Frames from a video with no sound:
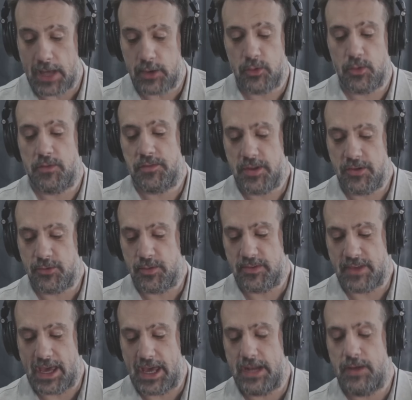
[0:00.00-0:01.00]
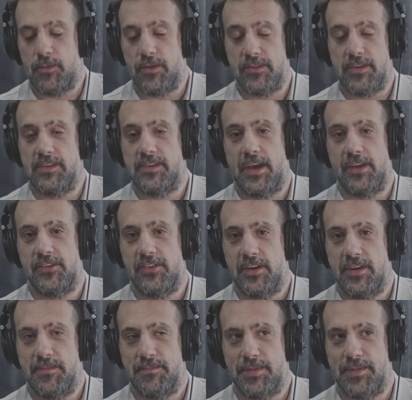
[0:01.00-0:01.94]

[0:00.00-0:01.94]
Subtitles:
I don't know if this was anyone's intention,